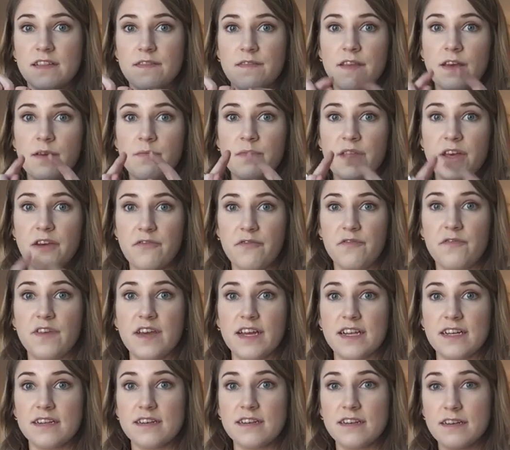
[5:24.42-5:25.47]
in them that
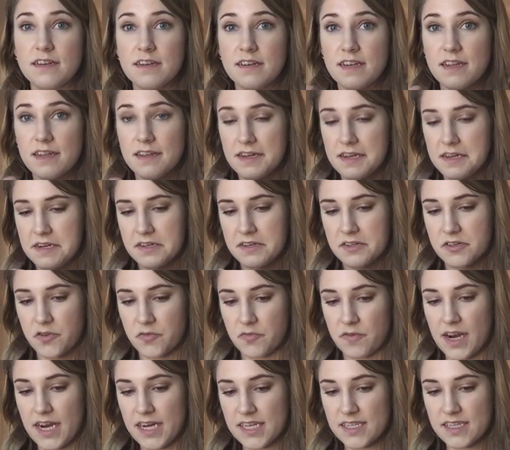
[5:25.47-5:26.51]
fit
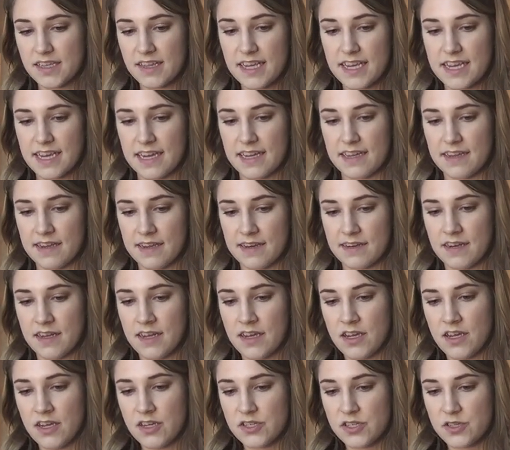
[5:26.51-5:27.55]
directly in
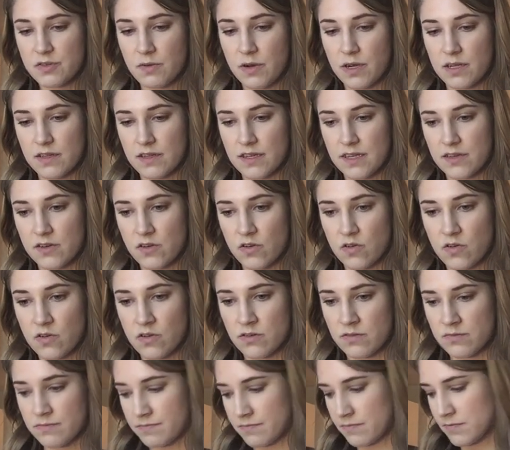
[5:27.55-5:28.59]
to a
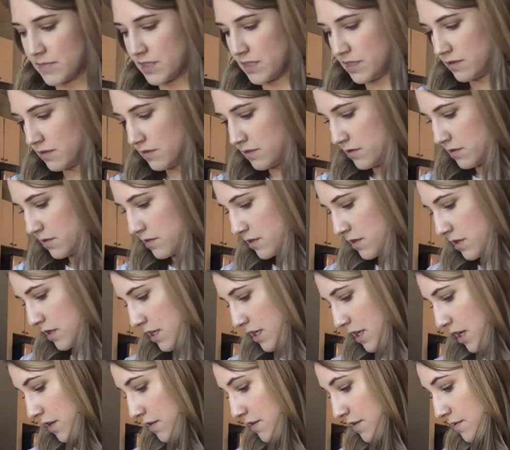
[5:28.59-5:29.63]
little
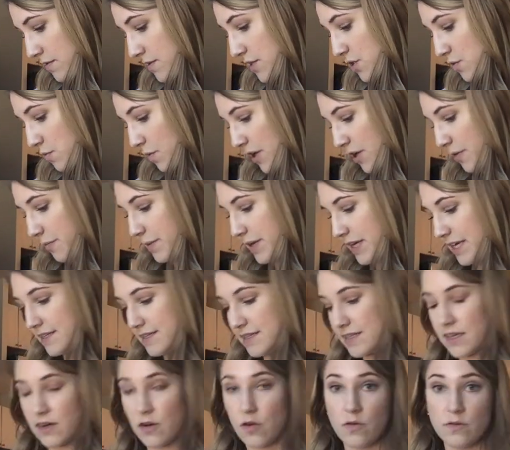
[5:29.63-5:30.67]
square
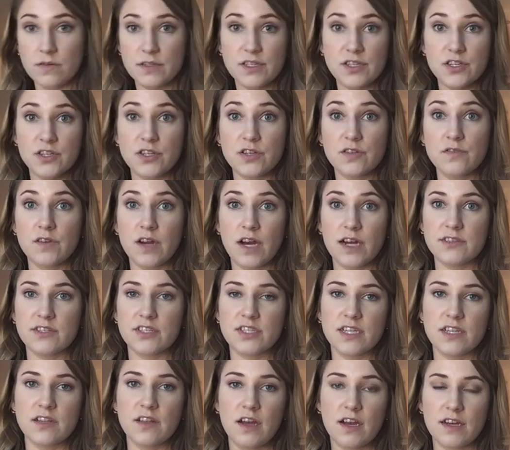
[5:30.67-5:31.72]
piece that holds the 2
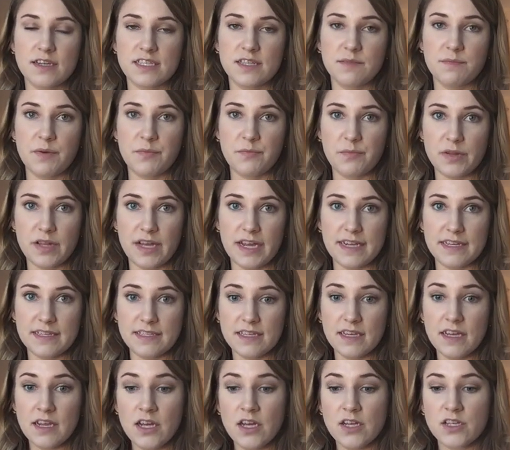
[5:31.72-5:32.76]
notches and locks them in
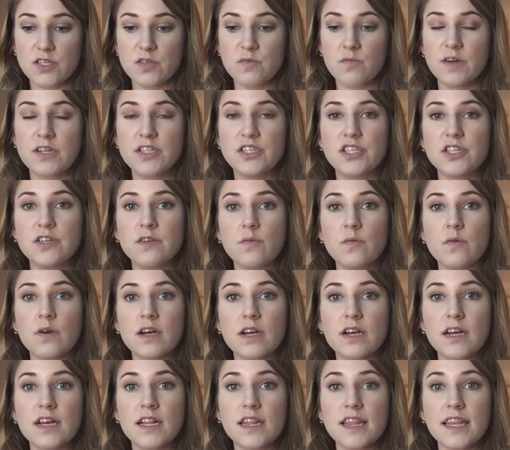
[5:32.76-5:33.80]
place. So once you
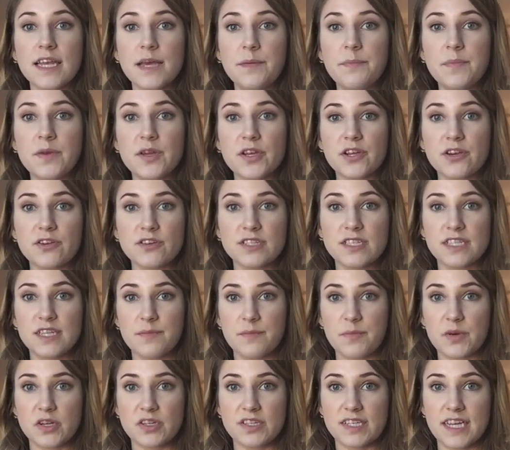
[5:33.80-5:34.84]
clip your
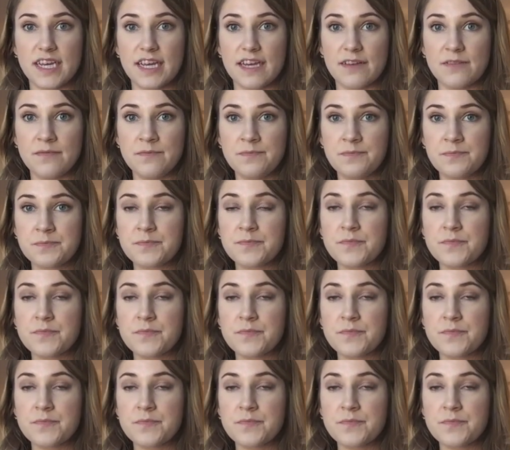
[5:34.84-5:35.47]
zippers in